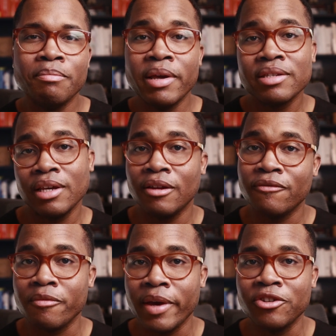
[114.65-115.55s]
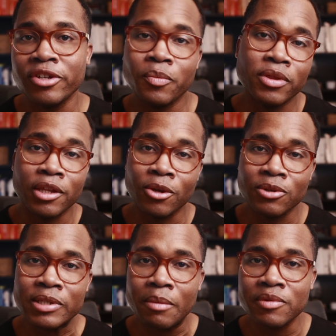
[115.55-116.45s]
missing information within
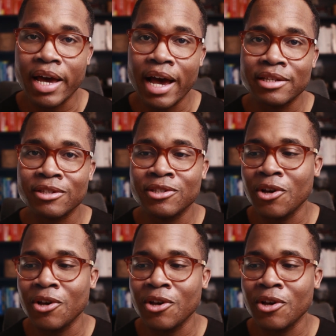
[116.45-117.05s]
those subtasks.